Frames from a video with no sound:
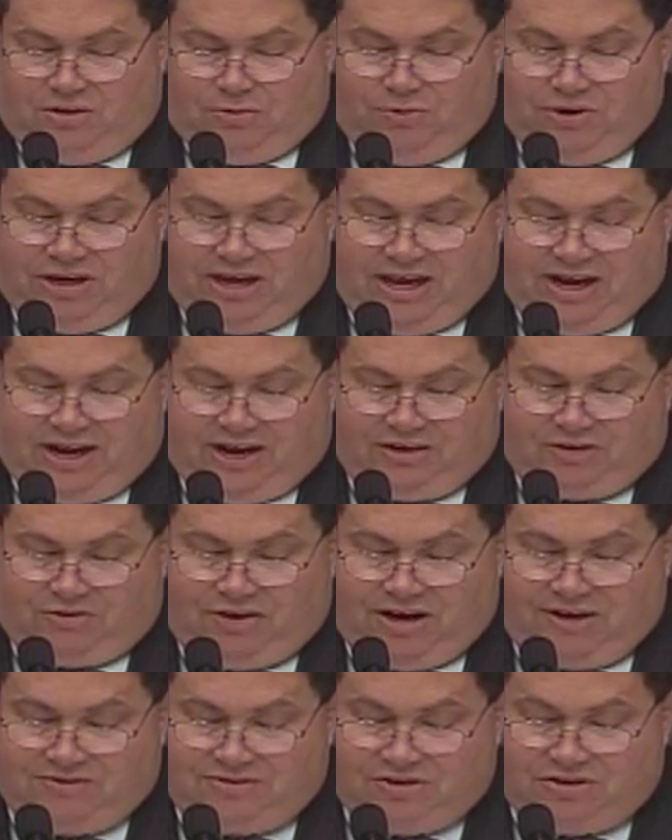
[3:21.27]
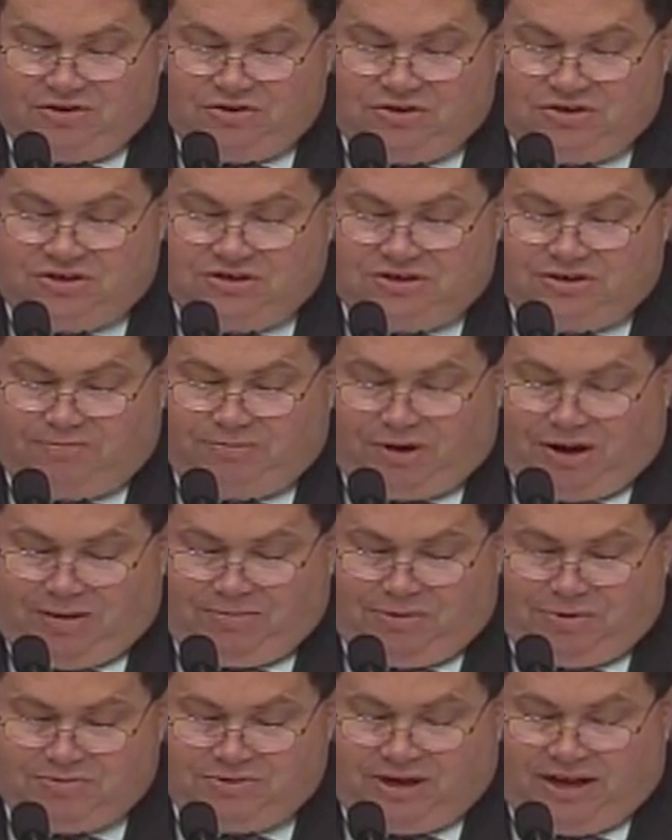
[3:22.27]
We cannot craft solutions to
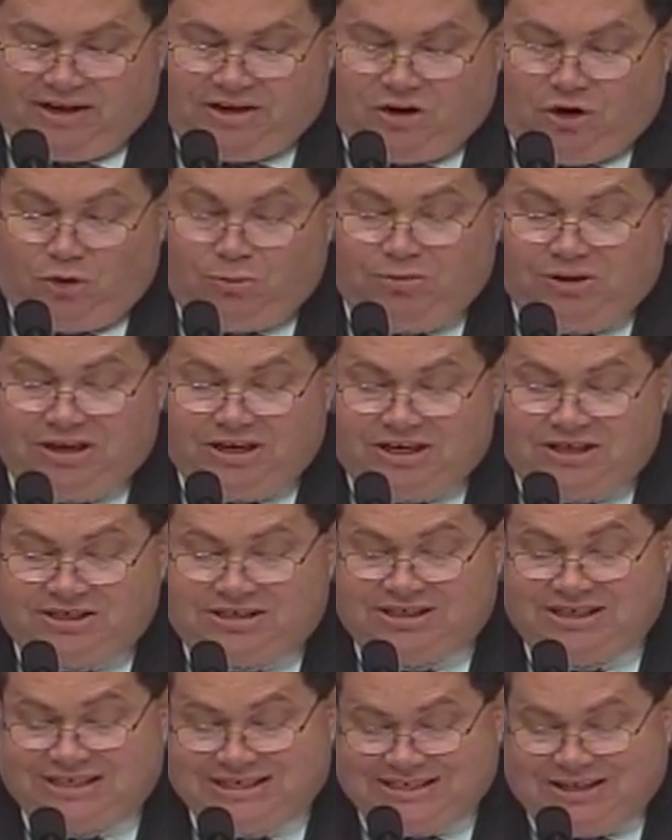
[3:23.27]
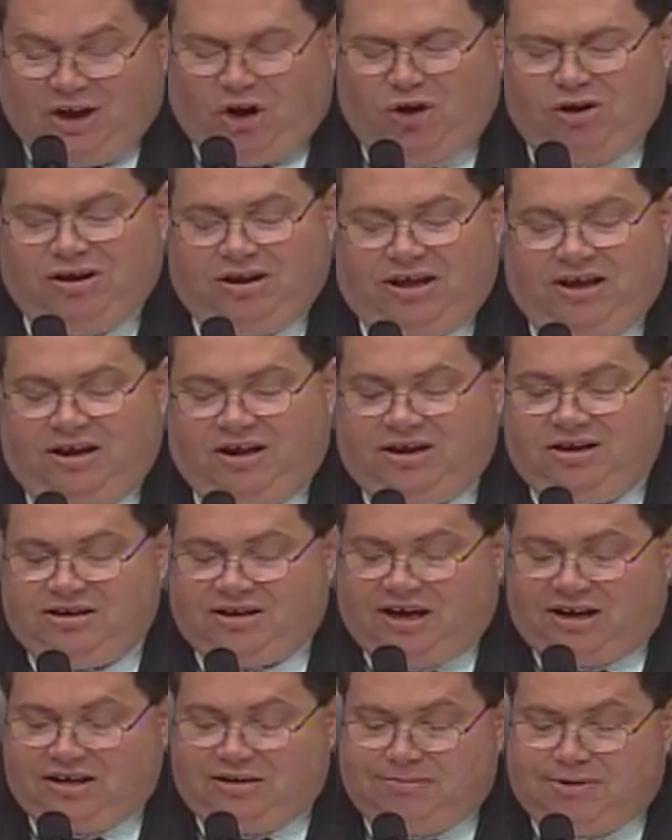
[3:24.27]
problems like homelessness and
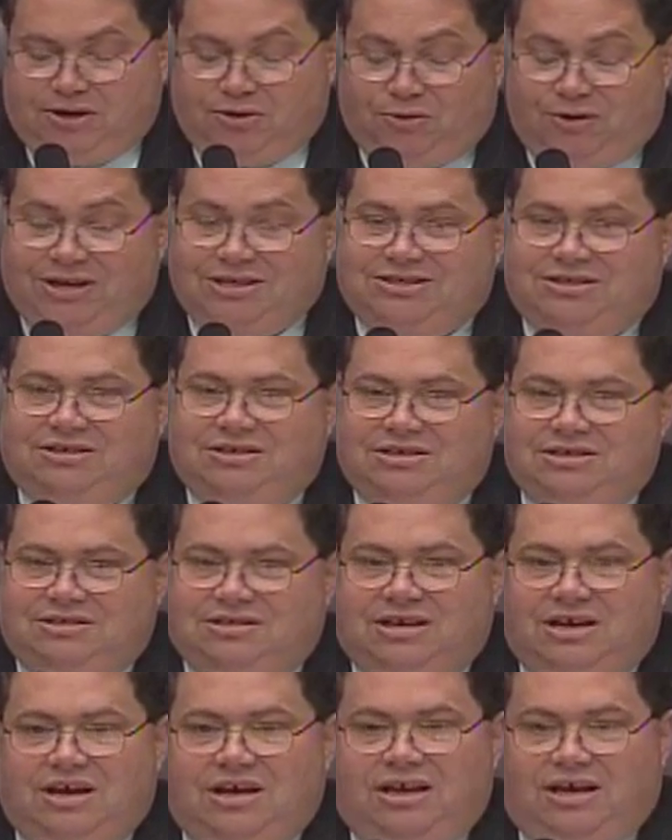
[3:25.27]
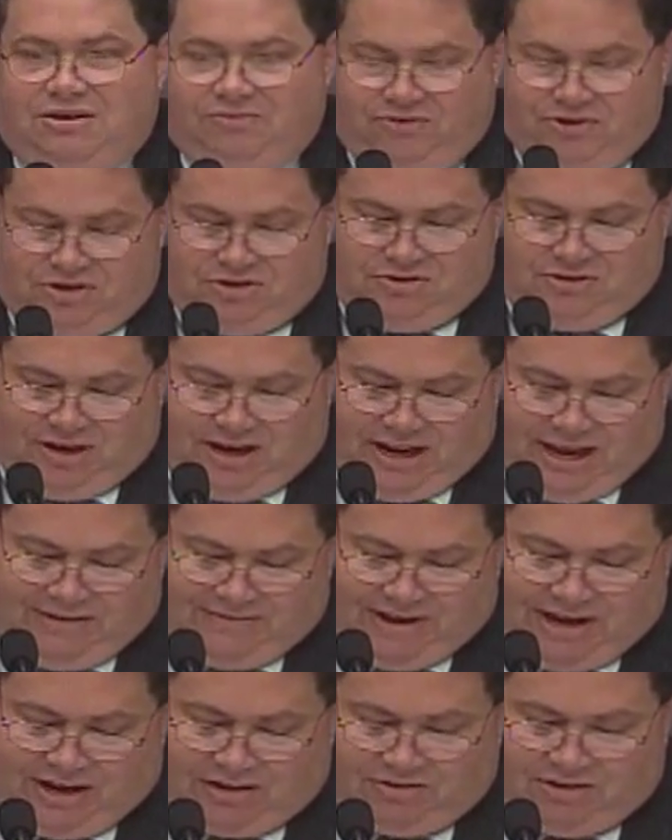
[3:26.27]
undocumented residents if we do not have
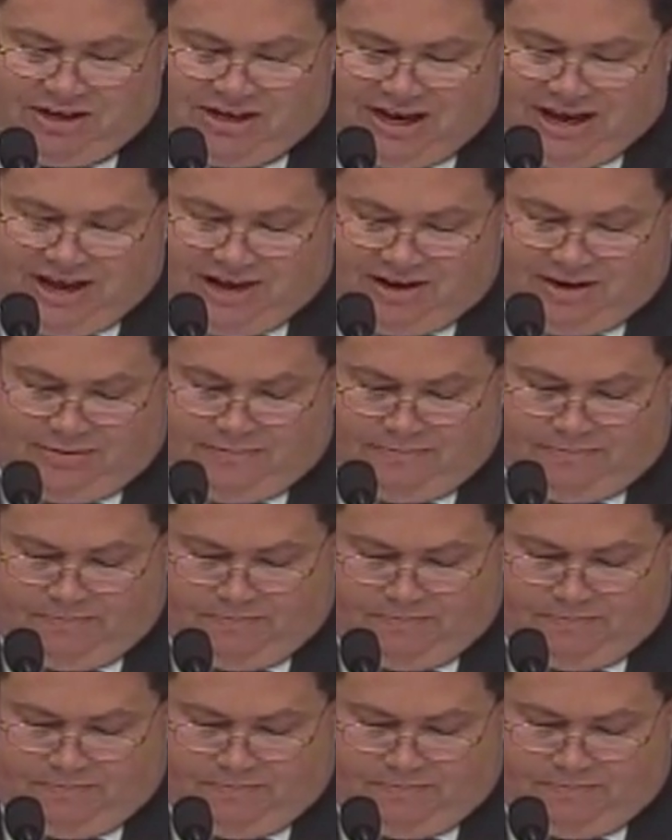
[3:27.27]
accurate data.